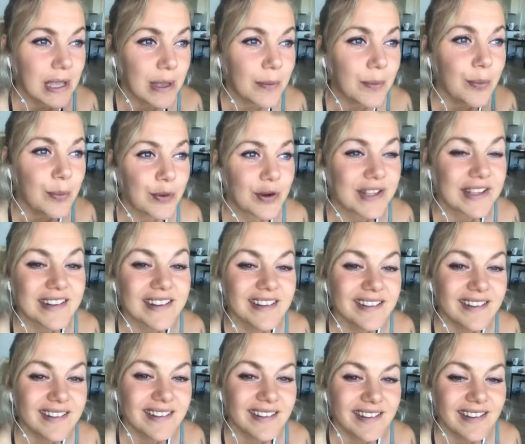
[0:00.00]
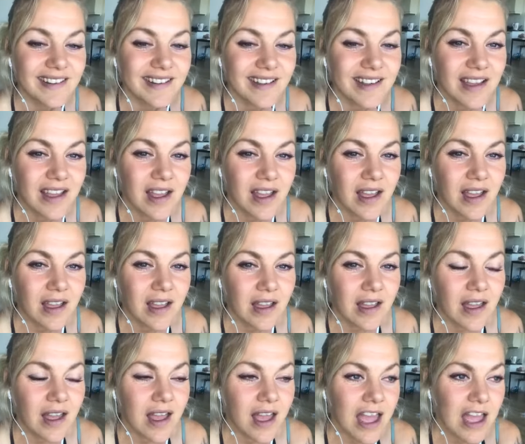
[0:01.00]
imprint
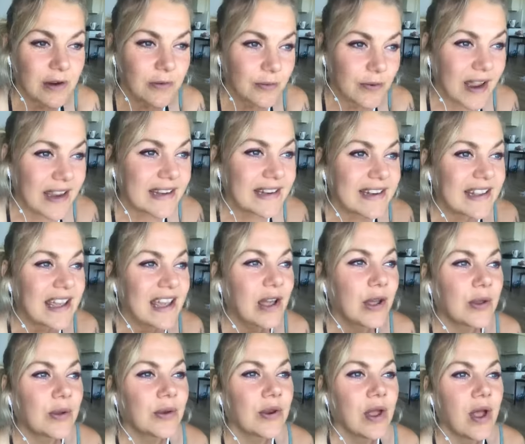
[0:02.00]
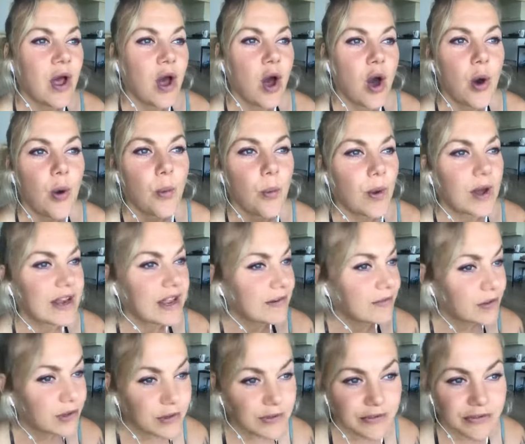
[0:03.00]
and write down
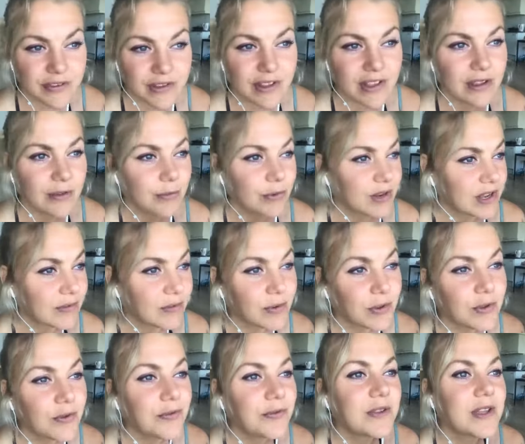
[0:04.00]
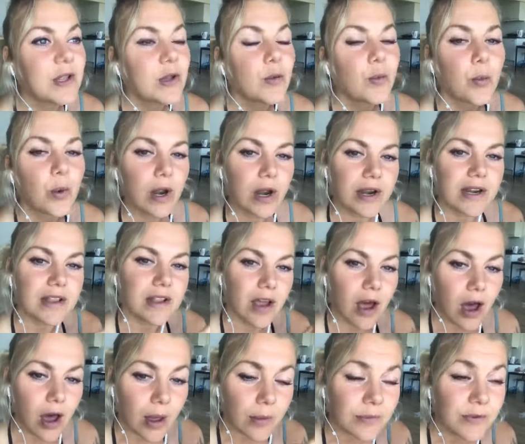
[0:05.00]
whatever you see, whatever you feel, where it
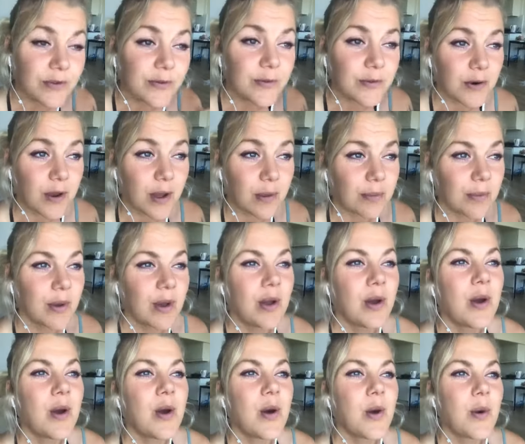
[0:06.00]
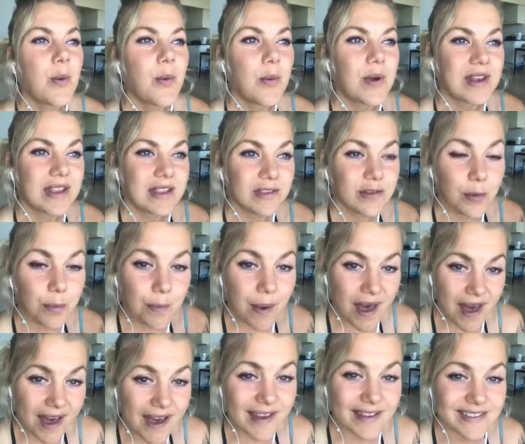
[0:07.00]
comes from within your
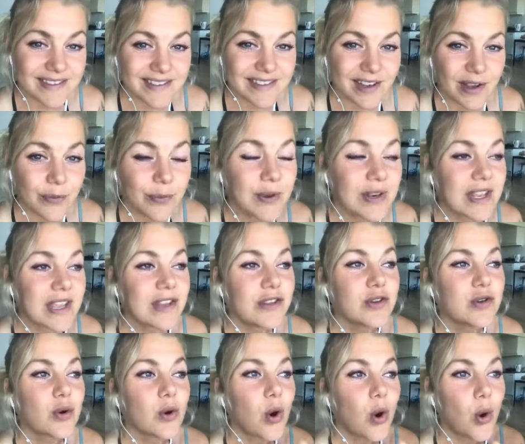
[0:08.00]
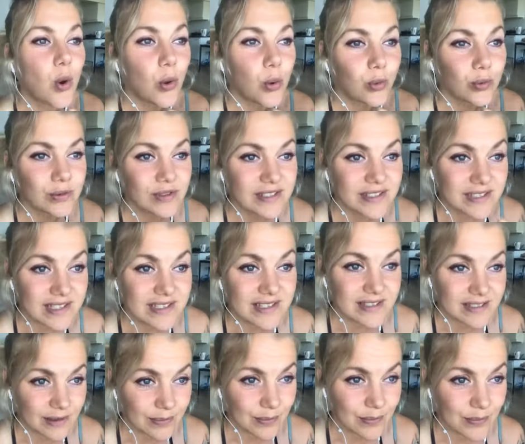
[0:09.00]
past, within your own
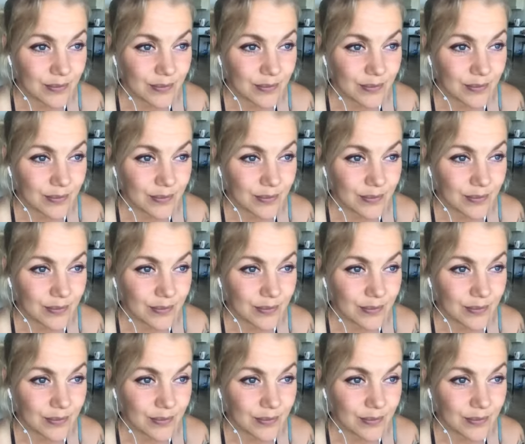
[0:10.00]
system.